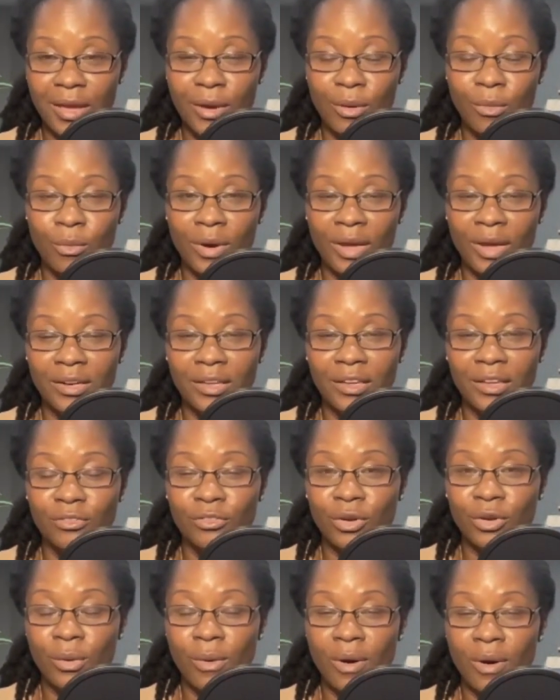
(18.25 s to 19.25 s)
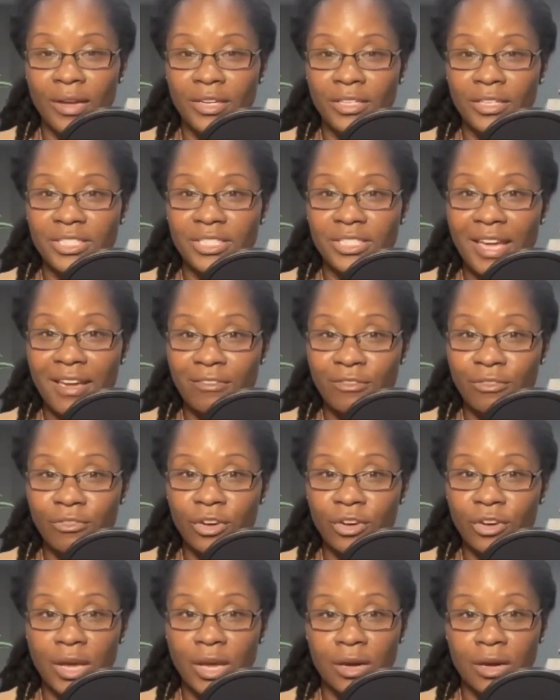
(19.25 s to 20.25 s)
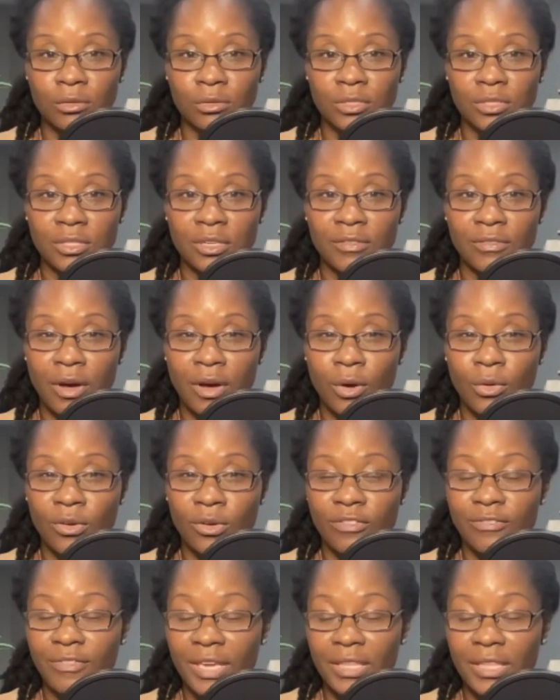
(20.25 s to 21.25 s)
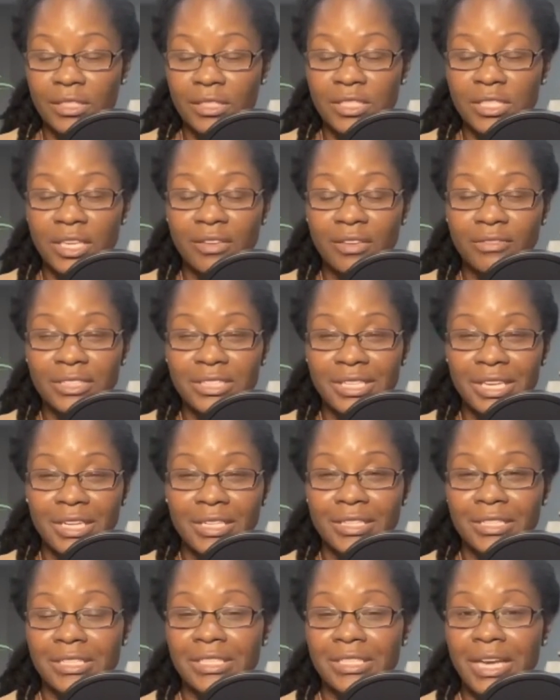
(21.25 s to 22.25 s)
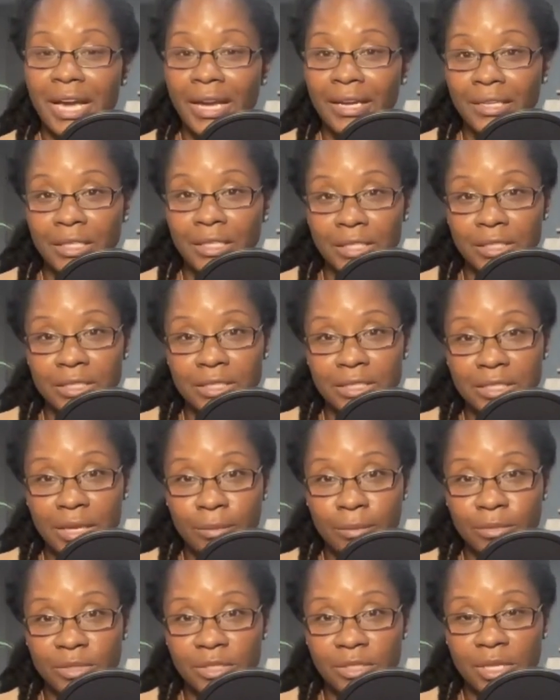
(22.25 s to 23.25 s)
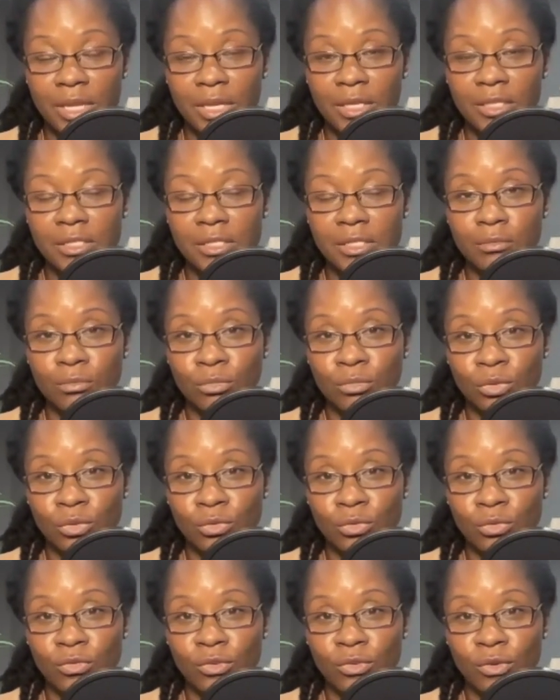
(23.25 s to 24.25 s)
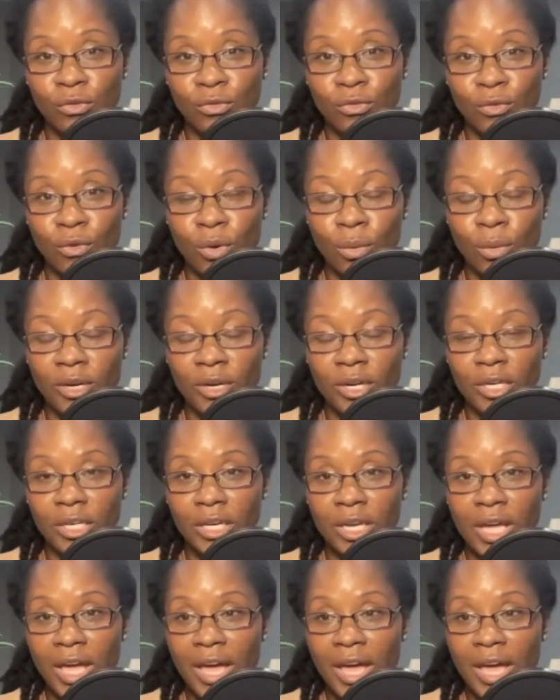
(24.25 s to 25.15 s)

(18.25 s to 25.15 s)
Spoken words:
when it requires every ounce of our faith to even take the tiniest steps to move forward.